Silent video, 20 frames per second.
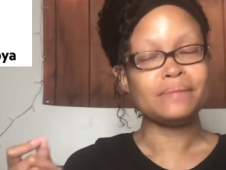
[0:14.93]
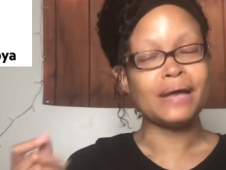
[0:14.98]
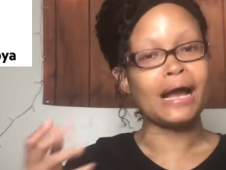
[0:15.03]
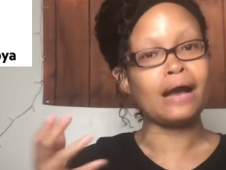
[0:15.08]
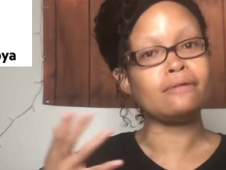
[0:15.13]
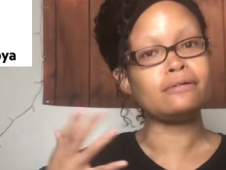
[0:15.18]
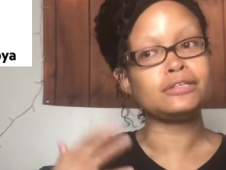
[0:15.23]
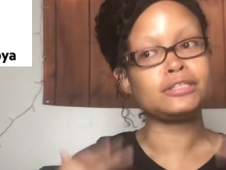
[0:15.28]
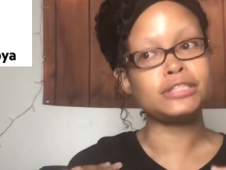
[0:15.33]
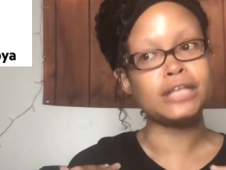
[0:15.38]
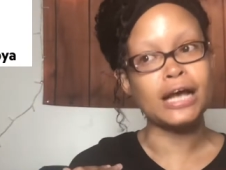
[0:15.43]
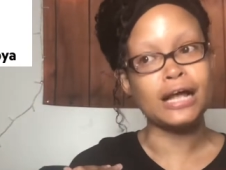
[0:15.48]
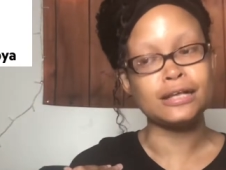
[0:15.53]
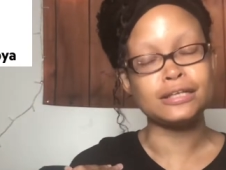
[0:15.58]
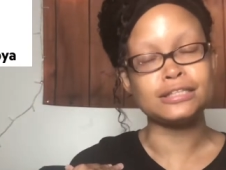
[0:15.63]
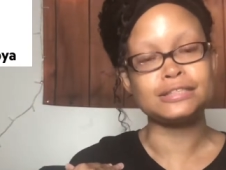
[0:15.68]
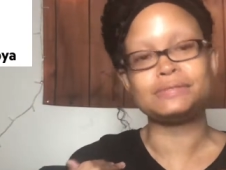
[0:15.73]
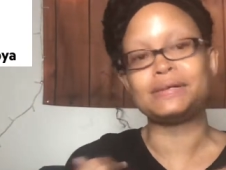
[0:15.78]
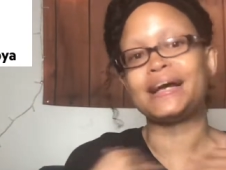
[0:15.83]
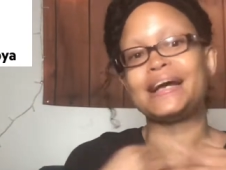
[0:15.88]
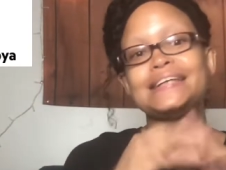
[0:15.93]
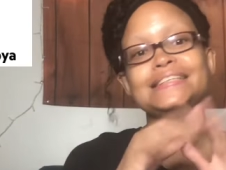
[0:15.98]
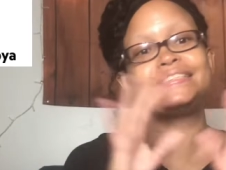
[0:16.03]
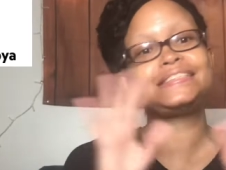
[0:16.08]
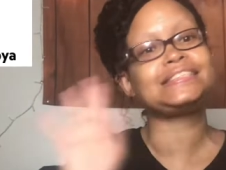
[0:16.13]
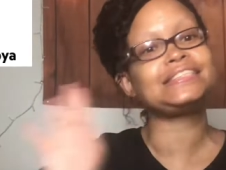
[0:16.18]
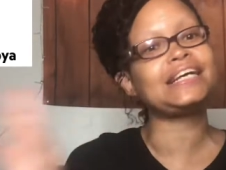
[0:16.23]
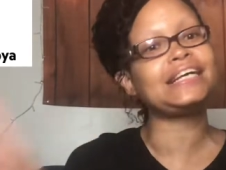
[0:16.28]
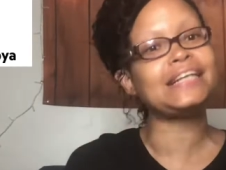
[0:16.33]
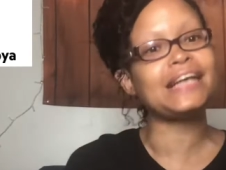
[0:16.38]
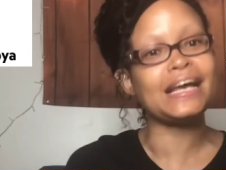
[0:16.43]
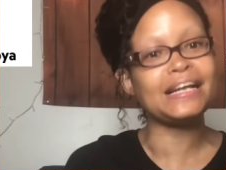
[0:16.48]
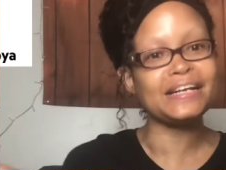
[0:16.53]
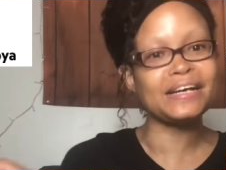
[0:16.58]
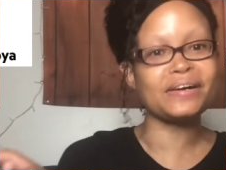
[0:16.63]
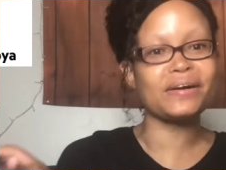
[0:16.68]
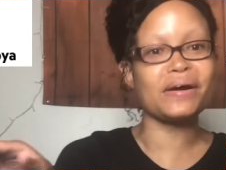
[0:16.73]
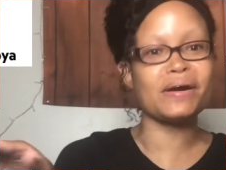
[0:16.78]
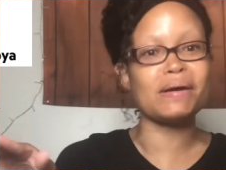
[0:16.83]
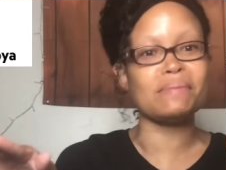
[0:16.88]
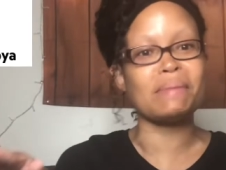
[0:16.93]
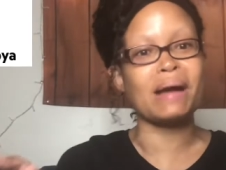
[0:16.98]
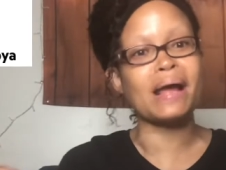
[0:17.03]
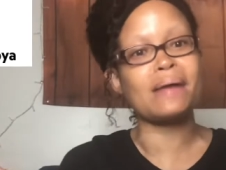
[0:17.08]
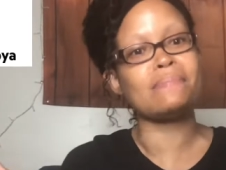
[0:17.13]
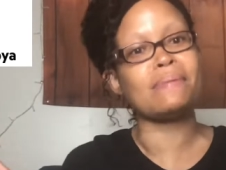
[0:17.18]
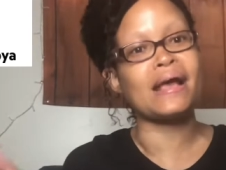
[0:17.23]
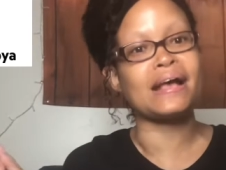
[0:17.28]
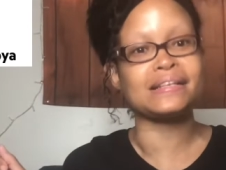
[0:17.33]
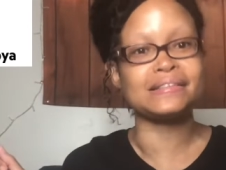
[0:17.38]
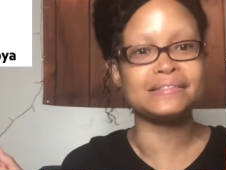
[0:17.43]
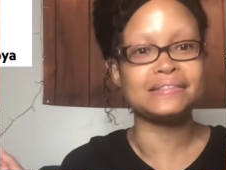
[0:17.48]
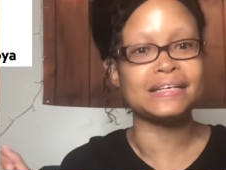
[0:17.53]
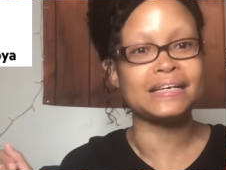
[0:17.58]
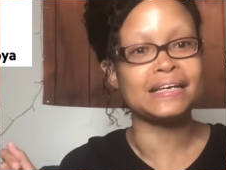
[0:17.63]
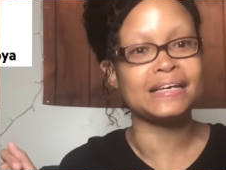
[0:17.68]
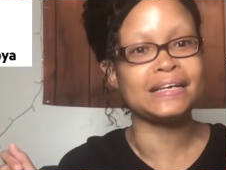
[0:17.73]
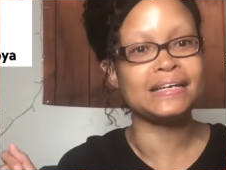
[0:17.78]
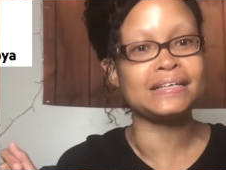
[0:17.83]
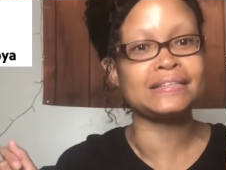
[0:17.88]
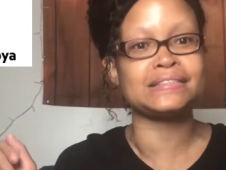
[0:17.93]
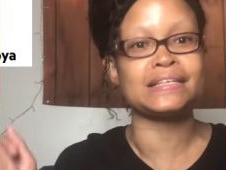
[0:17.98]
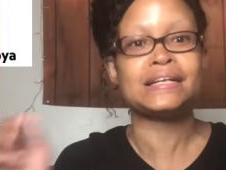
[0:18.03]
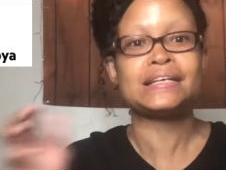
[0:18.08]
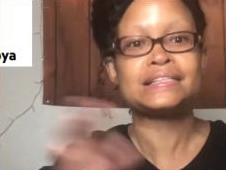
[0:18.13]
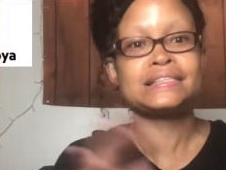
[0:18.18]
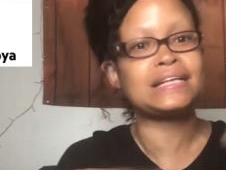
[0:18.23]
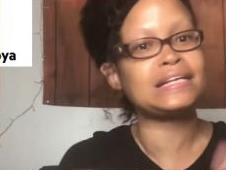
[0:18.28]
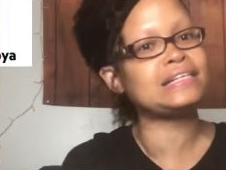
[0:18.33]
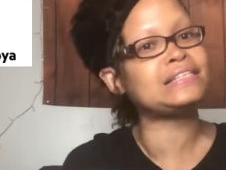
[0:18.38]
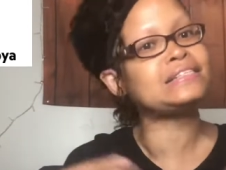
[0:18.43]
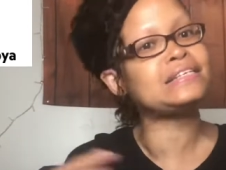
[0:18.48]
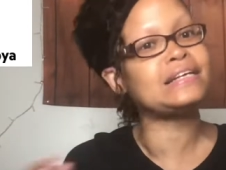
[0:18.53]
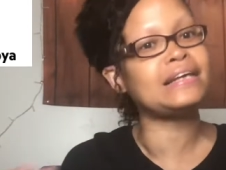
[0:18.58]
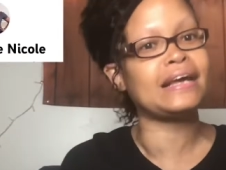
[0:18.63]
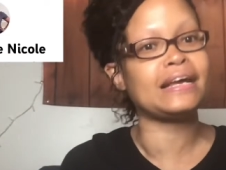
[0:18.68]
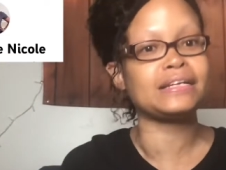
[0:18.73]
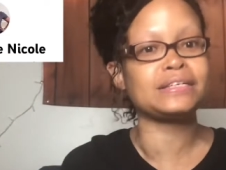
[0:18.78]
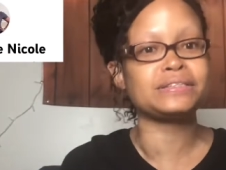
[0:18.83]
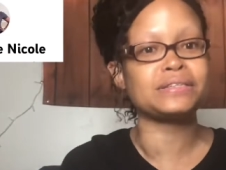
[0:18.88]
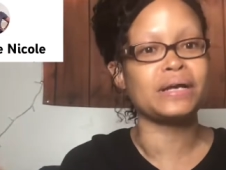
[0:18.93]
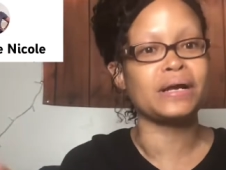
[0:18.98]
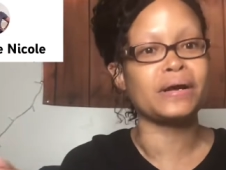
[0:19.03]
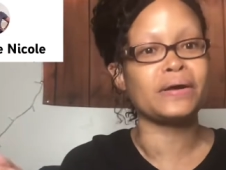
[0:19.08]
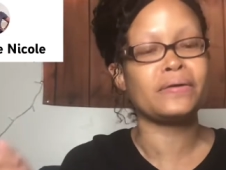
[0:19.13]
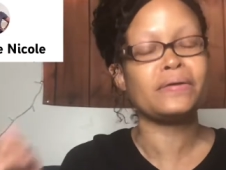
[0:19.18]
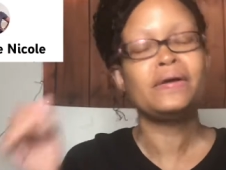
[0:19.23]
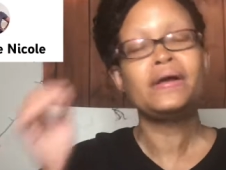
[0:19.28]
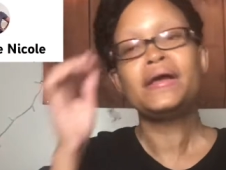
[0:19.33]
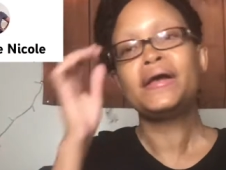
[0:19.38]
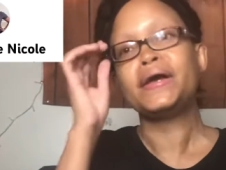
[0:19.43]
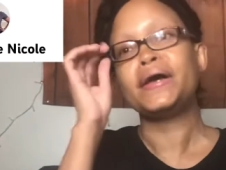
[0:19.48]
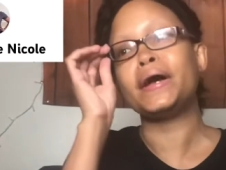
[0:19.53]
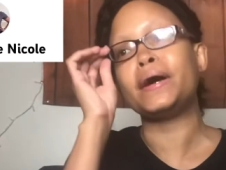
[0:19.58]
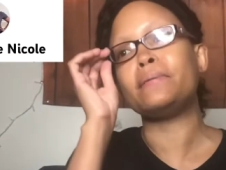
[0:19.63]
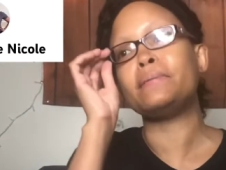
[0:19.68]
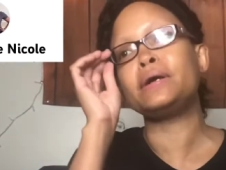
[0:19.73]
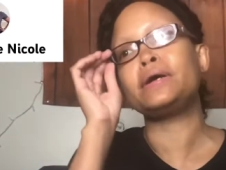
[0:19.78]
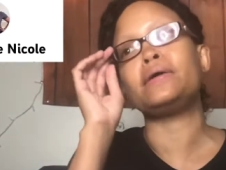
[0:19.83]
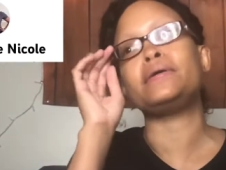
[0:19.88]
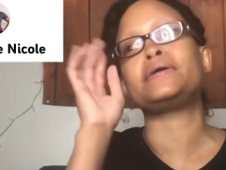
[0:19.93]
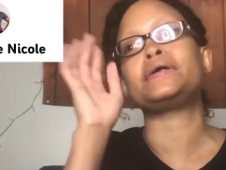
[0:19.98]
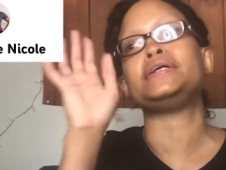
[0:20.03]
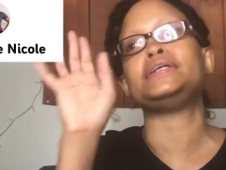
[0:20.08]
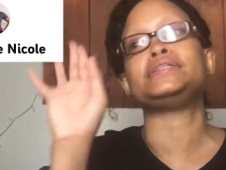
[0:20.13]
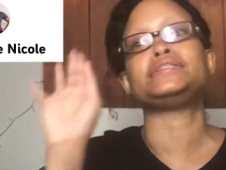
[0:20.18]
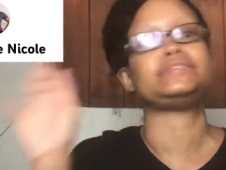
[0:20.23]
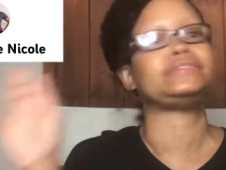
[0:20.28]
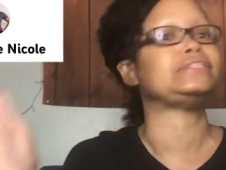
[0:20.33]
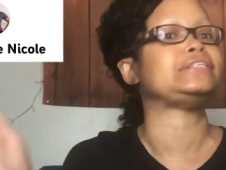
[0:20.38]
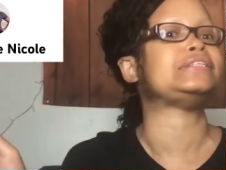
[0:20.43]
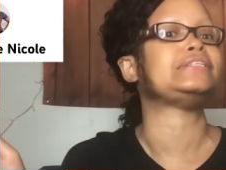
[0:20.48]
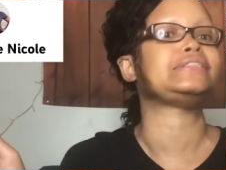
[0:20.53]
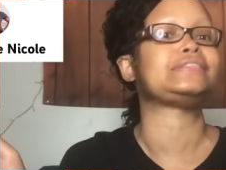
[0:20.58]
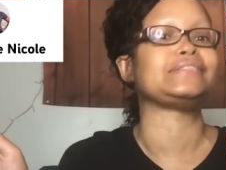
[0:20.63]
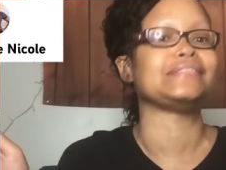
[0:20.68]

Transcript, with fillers: I was challenged by Shunnette Nicole, my bestie. So let's get into the intro and we're going to get into this.